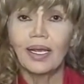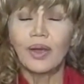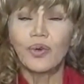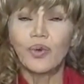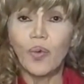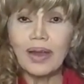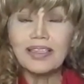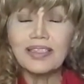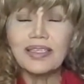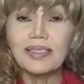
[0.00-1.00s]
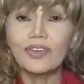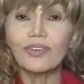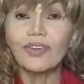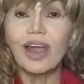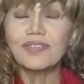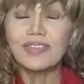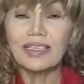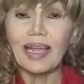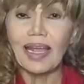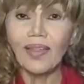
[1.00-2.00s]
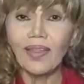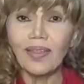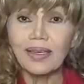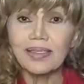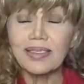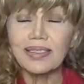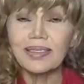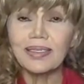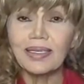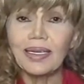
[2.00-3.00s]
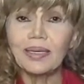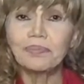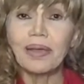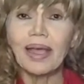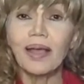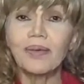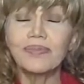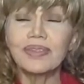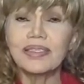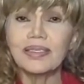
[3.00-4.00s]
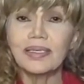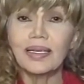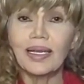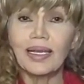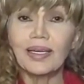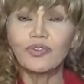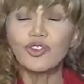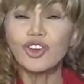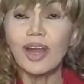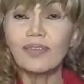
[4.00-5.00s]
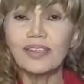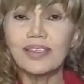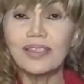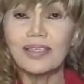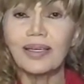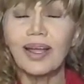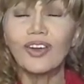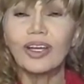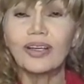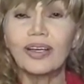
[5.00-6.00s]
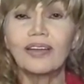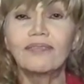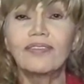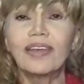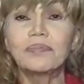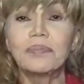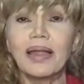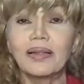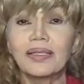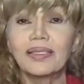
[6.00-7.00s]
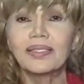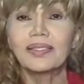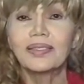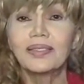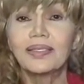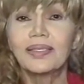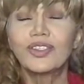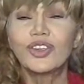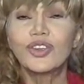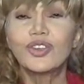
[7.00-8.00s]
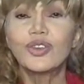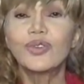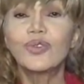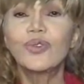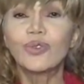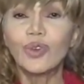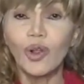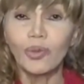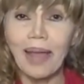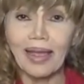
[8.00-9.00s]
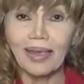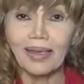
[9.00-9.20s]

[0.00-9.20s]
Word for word: Once this arrives in ethics, it becomes, it travels along a conveyor belt to do rollback.